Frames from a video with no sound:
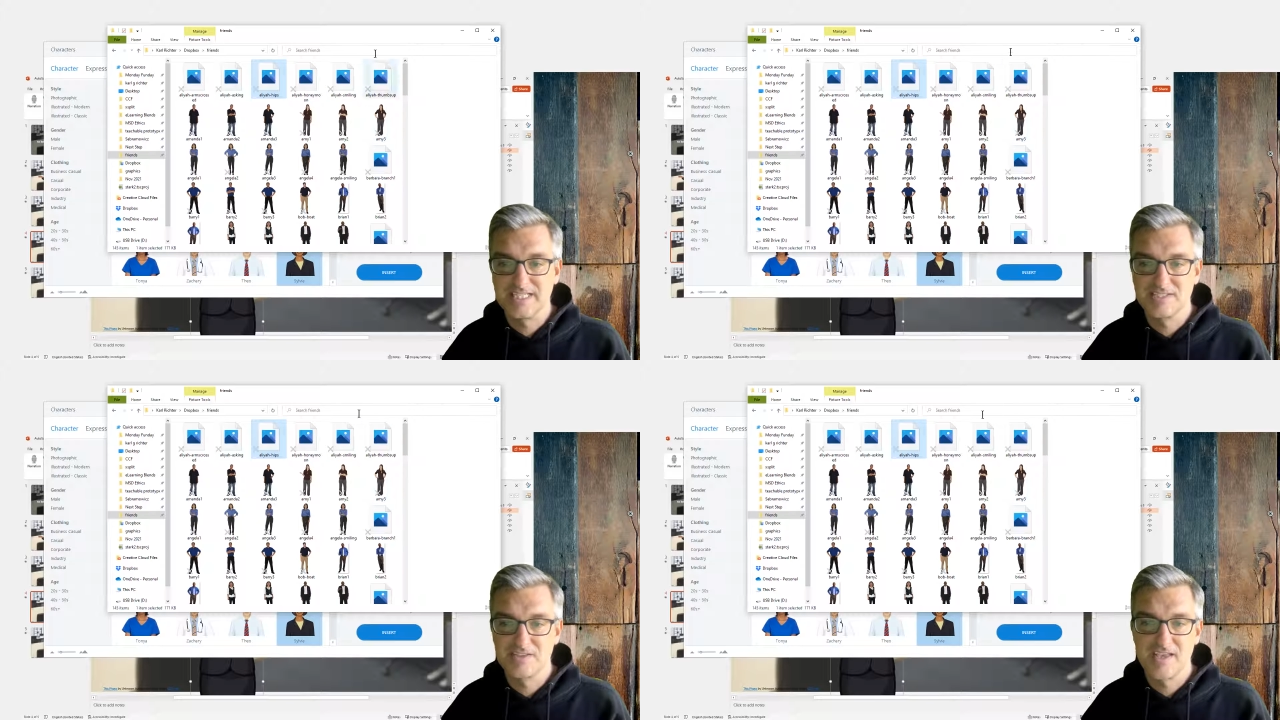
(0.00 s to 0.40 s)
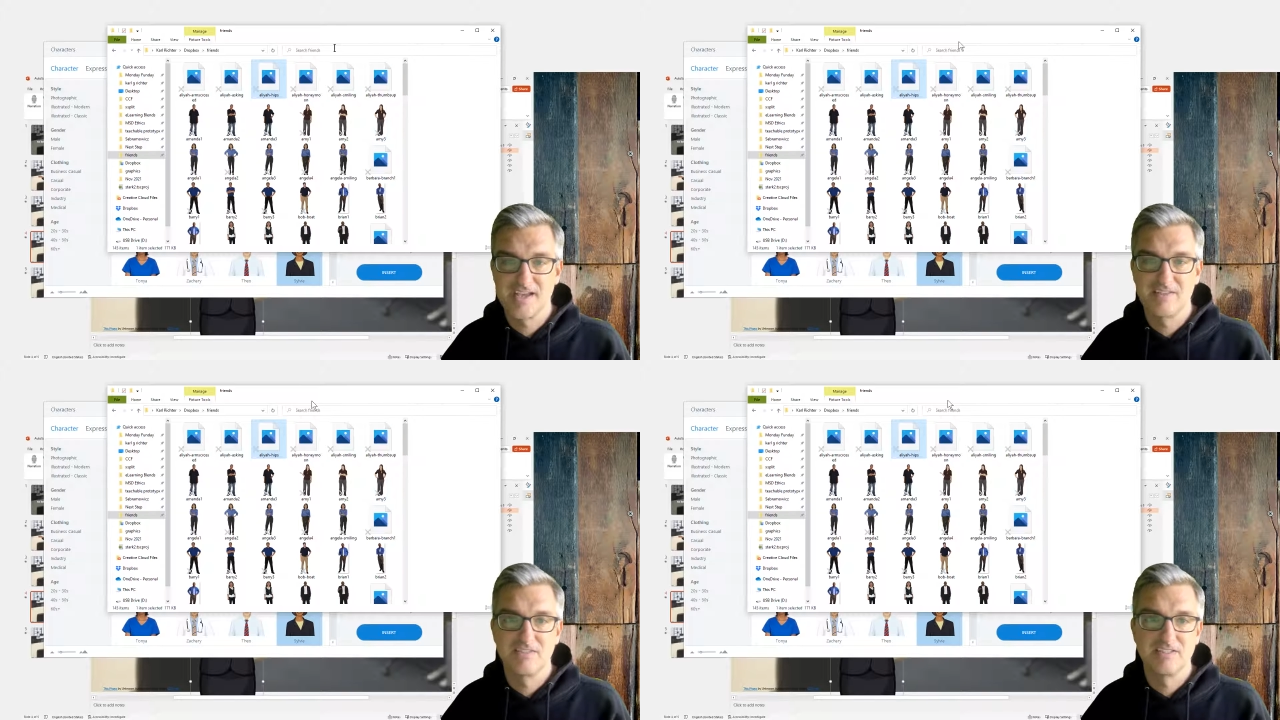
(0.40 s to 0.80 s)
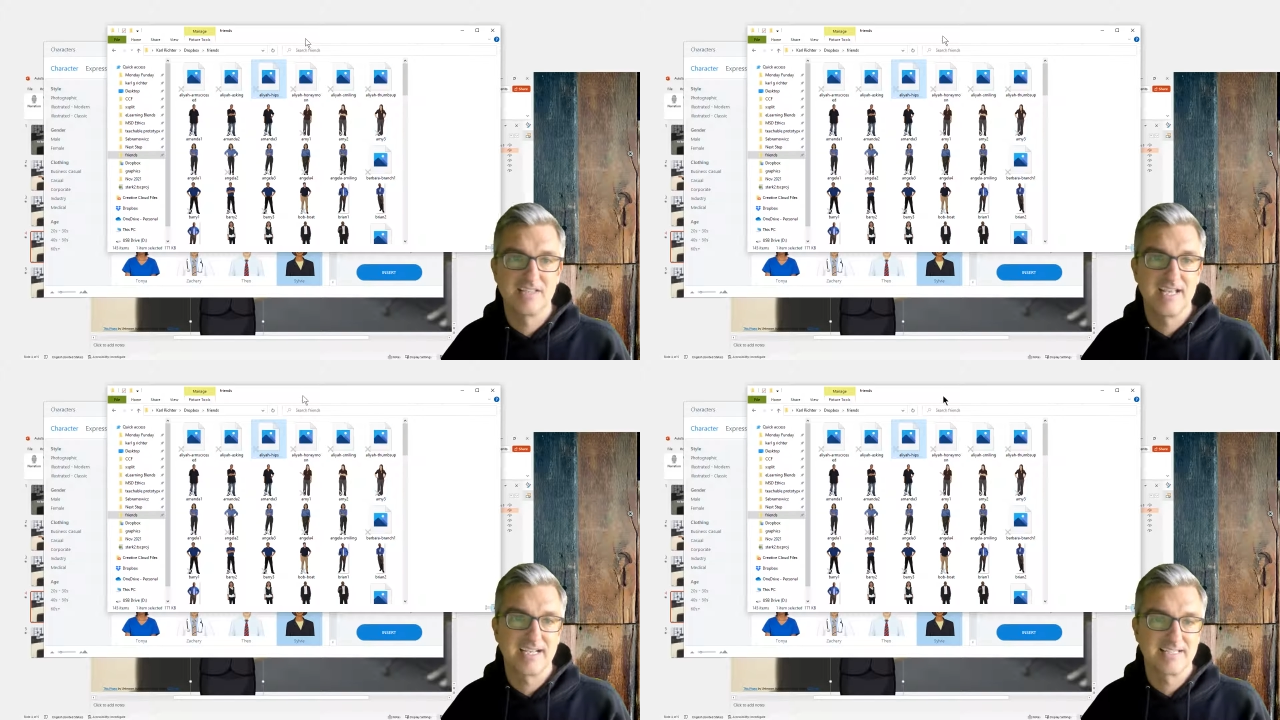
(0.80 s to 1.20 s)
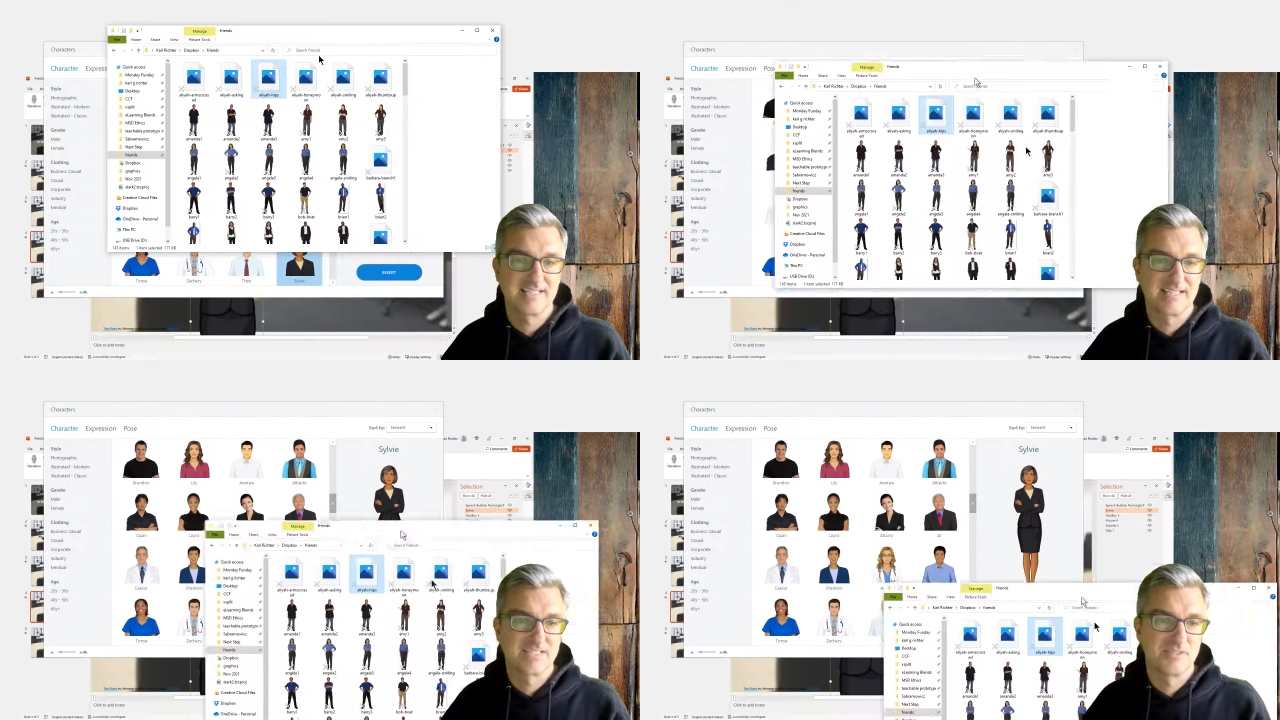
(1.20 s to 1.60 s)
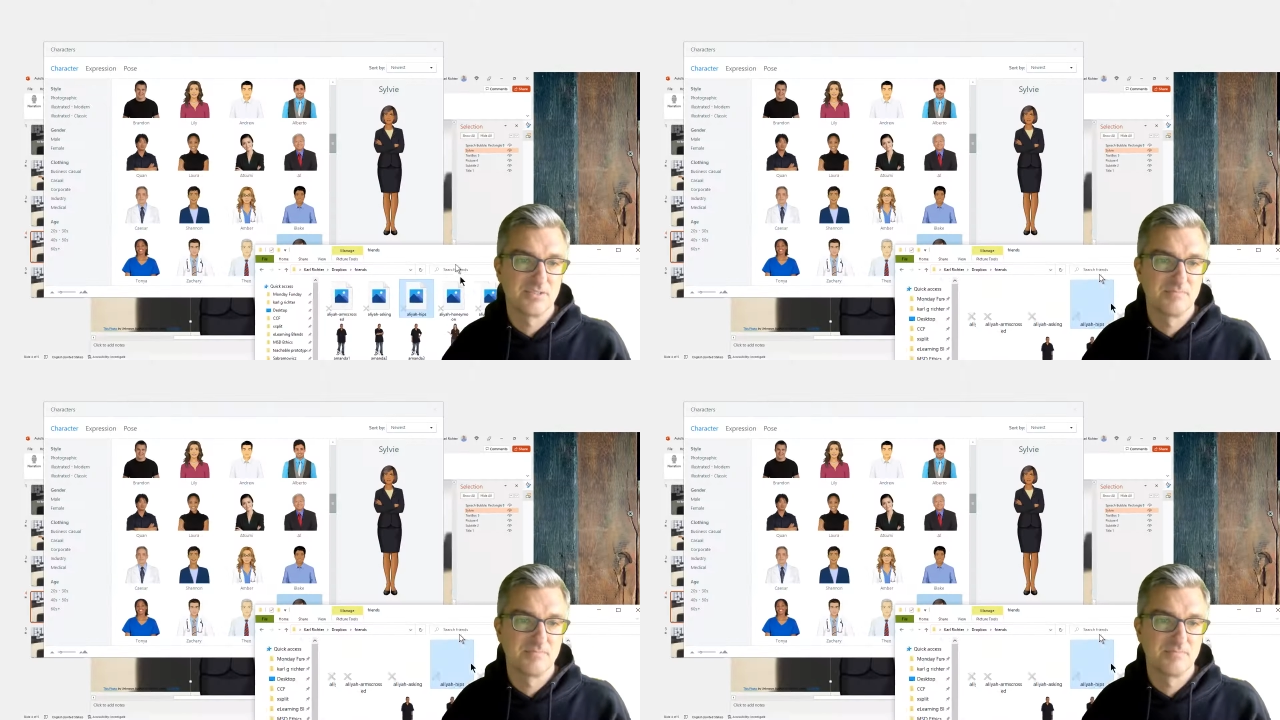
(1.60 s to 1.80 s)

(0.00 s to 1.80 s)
so they have a little X next to them.